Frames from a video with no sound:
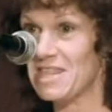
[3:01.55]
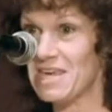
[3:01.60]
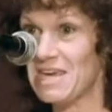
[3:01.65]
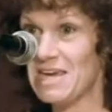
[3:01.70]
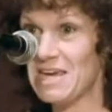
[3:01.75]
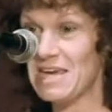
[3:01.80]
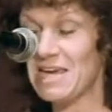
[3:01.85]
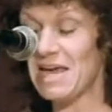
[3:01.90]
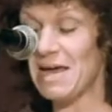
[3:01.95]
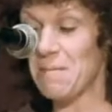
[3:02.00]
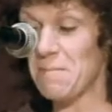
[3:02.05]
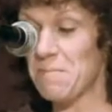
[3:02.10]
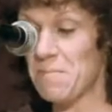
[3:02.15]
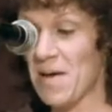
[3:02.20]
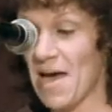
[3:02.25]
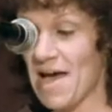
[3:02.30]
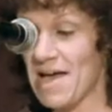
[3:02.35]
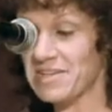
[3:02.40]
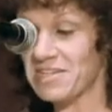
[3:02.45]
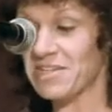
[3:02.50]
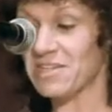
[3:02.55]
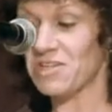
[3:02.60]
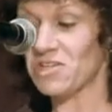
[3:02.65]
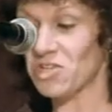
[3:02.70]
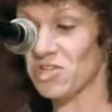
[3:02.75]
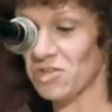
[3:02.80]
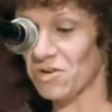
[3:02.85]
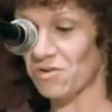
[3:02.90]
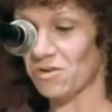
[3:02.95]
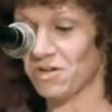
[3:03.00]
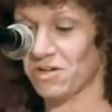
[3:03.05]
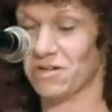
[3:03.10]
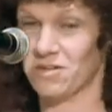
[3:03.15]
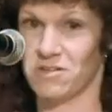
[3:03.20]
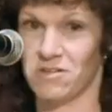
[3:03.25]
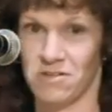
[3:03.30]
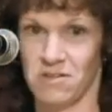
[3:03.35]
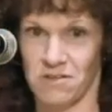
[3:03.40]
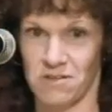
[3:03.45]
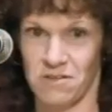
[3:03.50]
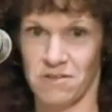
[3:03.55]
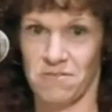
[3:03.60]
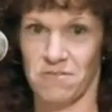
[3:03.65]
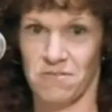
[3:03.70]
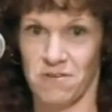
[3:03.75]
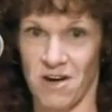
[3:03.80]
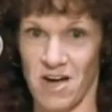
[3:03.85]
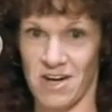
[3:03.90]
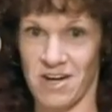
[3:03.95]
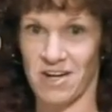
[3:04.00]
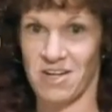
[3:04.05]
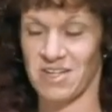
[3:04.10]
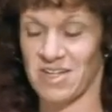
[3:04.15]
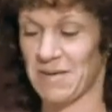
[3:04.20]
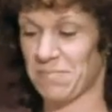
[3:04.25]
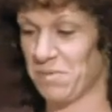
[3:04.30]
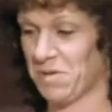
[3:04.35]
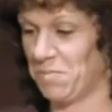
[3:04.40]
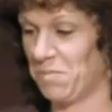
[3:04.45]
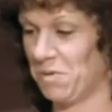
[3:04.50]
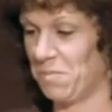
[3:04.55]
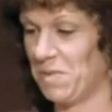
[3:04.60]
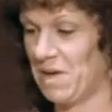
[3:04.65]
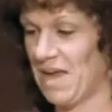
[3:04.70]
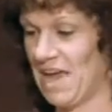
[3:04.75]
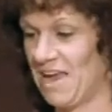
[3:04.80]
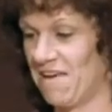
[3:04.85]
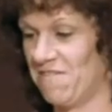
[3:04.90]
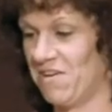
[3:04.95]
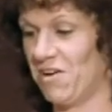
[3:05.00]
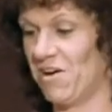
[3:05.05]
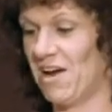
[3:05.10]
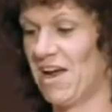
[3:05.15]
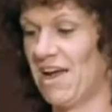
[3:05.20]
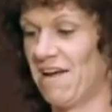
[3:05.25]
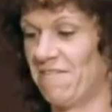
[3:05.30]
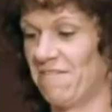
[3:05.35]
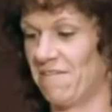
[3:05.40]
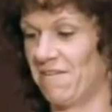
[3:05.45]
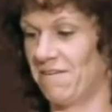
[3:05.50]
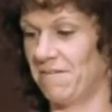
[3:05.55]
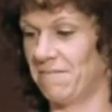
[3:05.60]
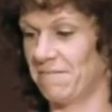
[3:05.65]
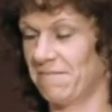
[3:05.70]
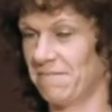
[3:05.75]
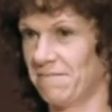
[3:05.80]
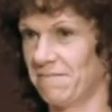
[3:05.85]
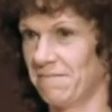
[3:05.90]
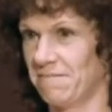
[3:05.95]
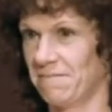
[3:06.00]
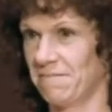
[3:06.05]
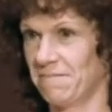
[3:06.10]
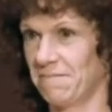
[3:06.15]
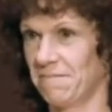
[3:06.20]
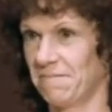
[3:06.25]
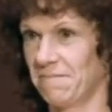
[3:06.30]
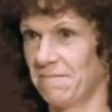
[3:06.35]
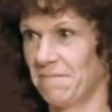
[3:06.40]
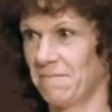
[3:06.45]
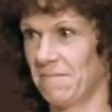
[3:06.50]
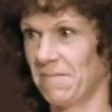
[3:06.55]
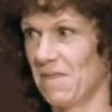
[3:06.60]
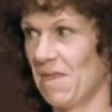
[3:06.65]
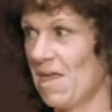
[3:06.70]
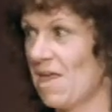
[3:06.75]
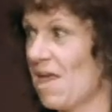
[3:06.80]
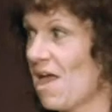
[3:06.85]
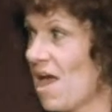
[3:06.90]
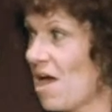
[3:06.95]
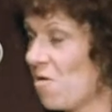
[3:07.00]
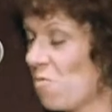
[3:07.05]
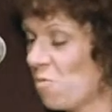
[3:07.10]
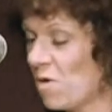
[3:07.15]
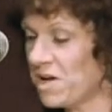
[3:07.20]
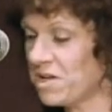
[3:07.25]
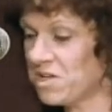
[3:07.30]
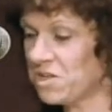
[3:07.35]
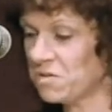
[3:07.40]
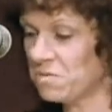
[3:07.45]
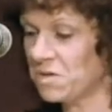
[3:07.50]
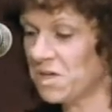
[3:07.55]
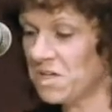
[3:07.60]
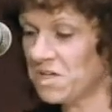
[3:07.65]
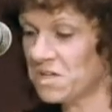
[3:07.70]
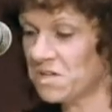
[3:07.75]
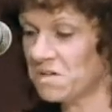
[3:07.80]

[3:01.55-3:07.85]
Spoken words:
the best source for unacceptable behavior ever. And what do?